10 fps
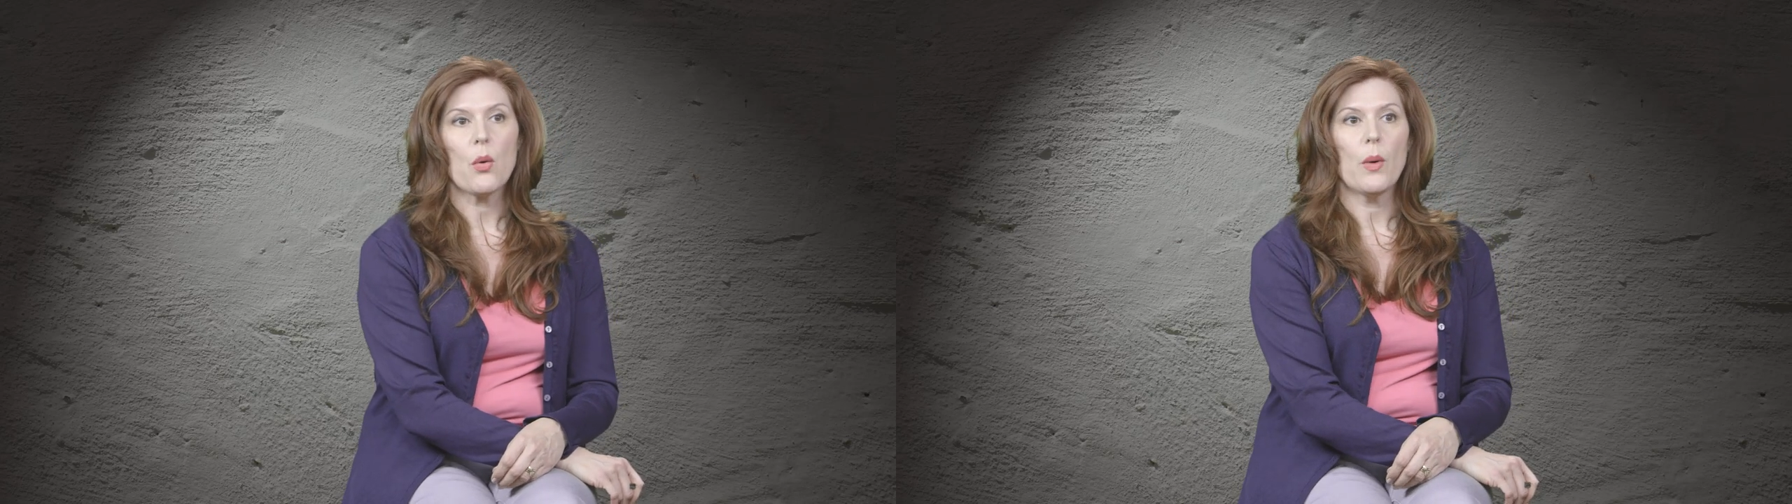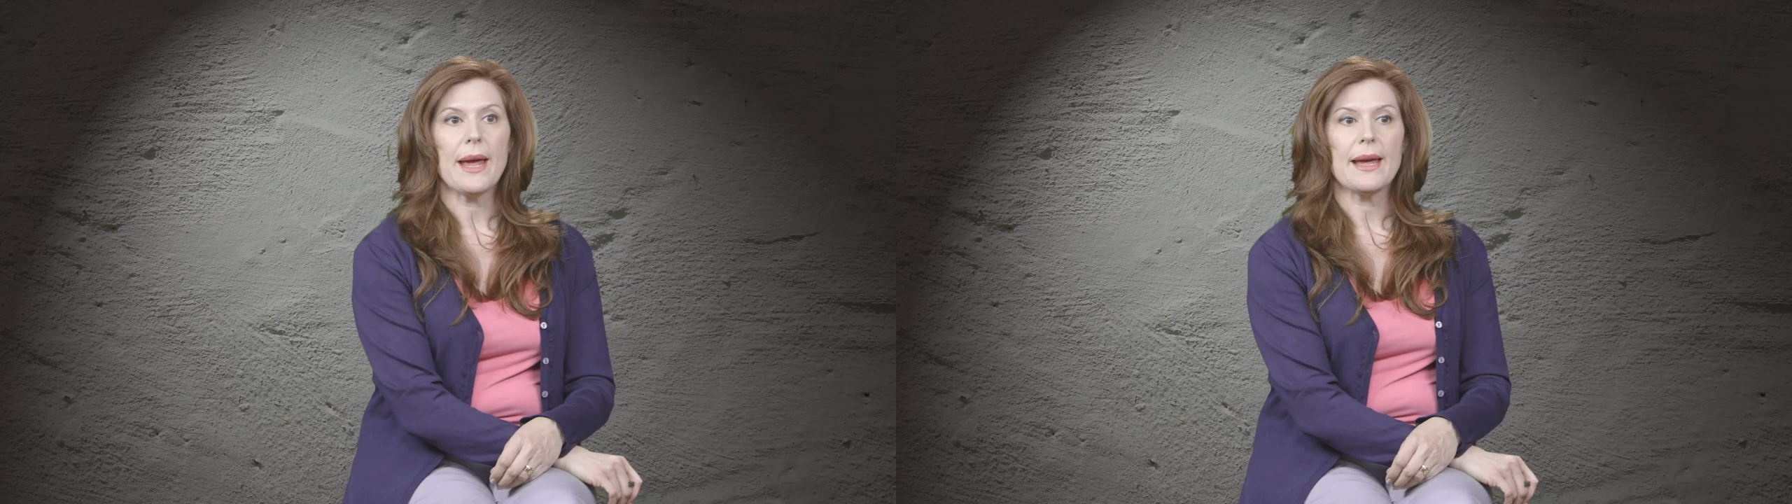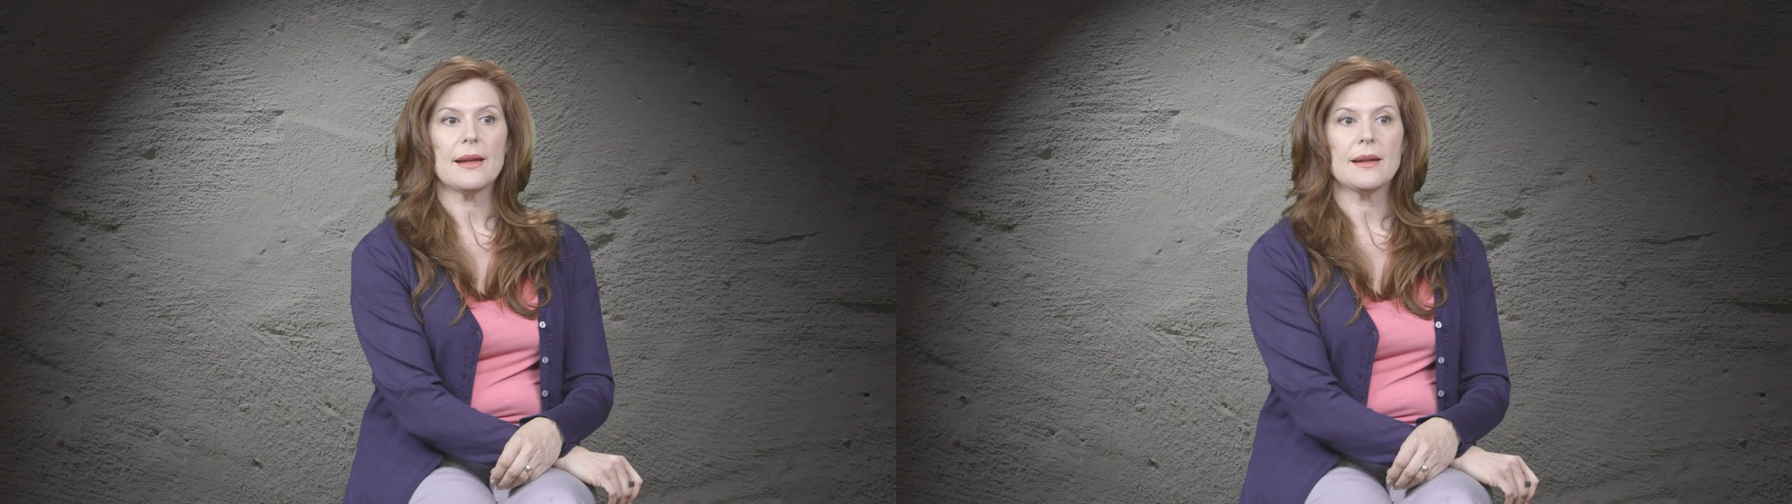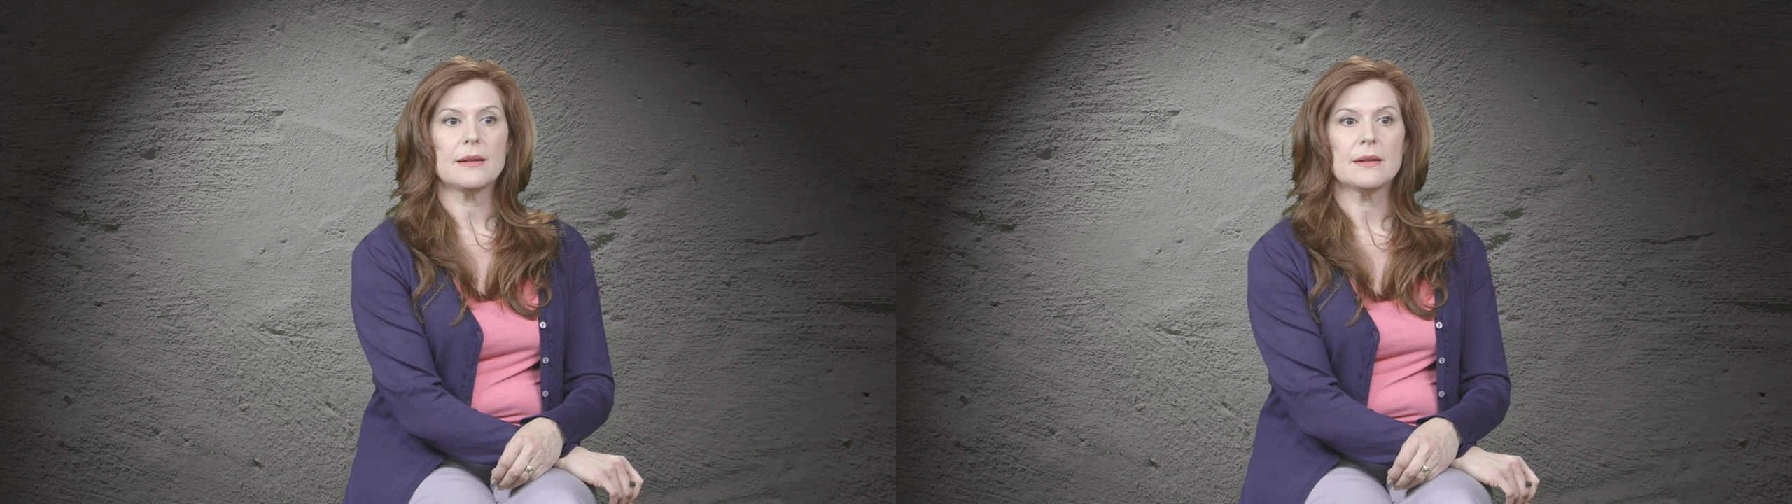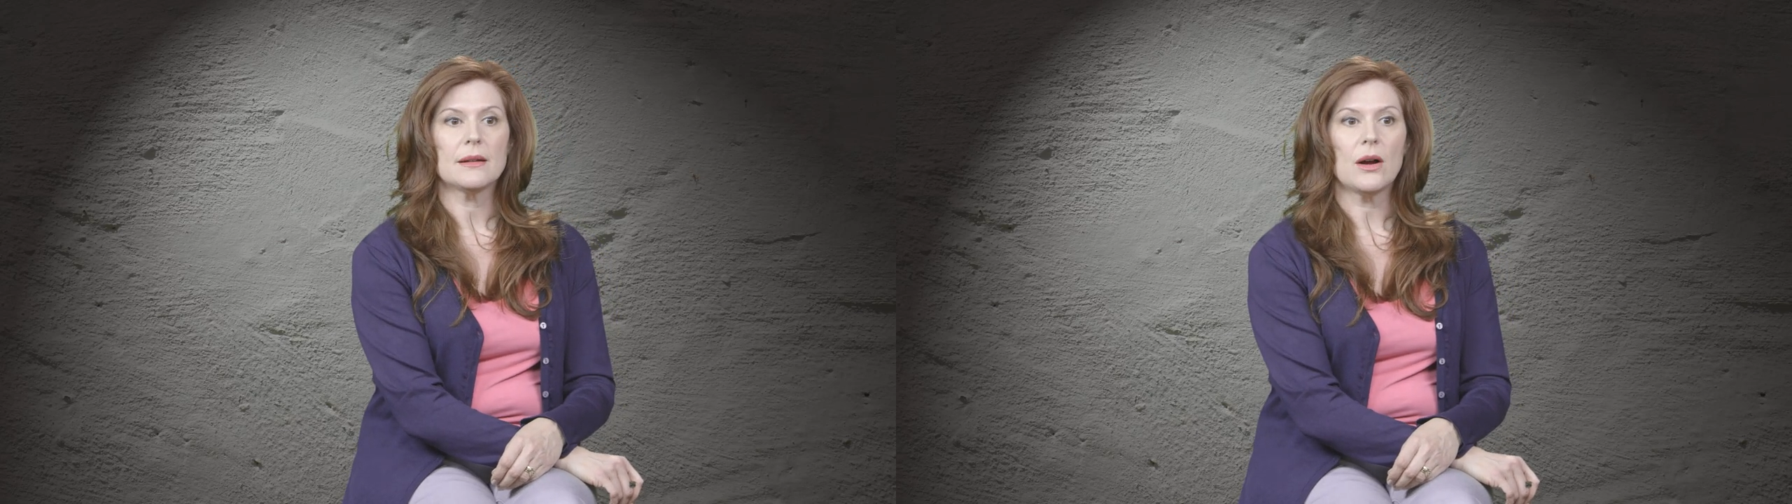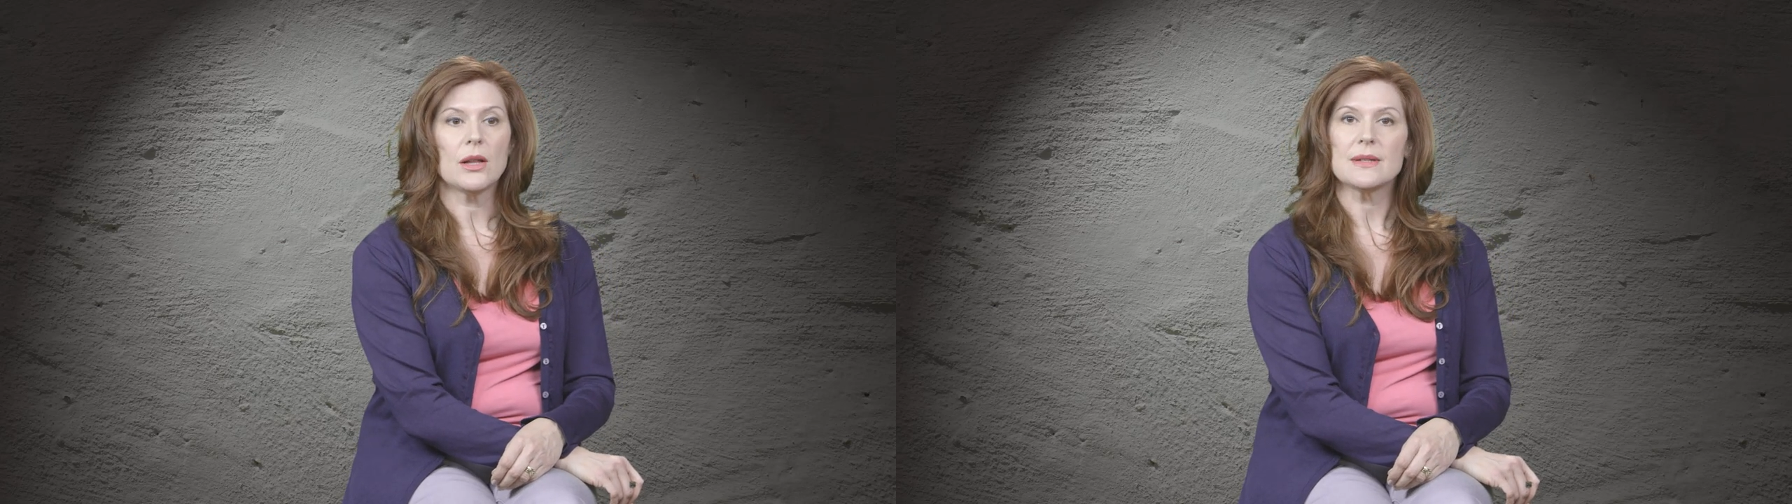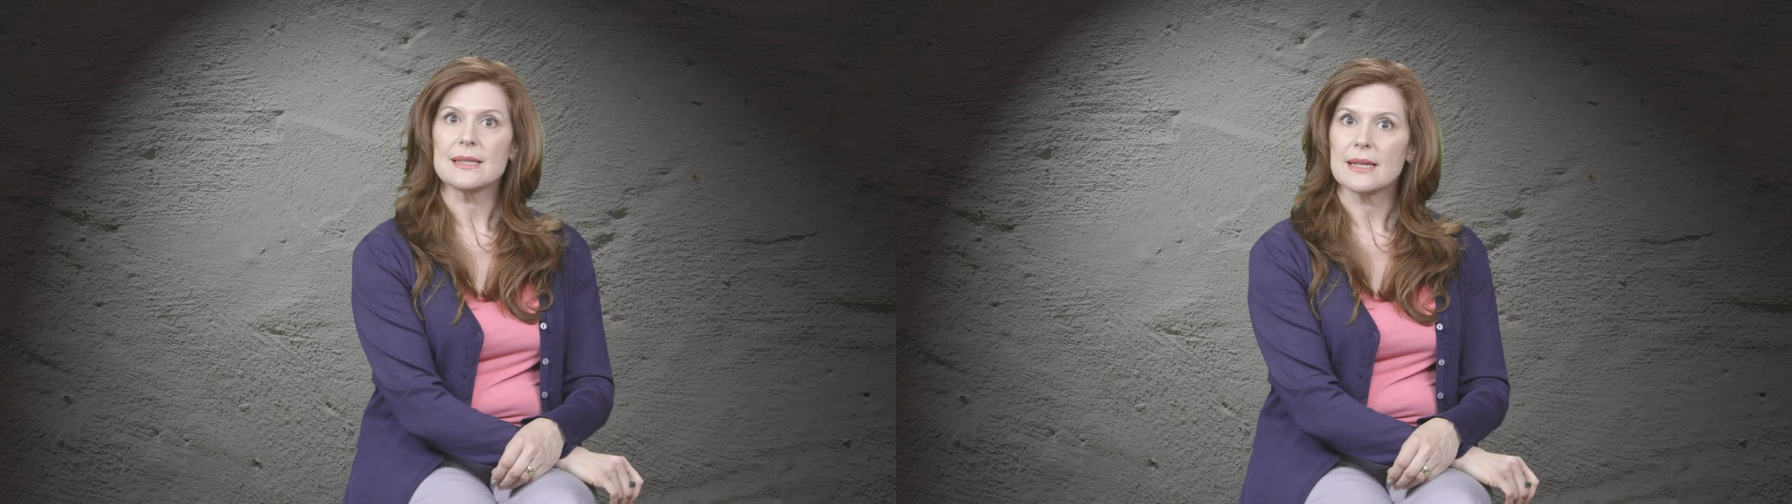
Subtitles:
when all of a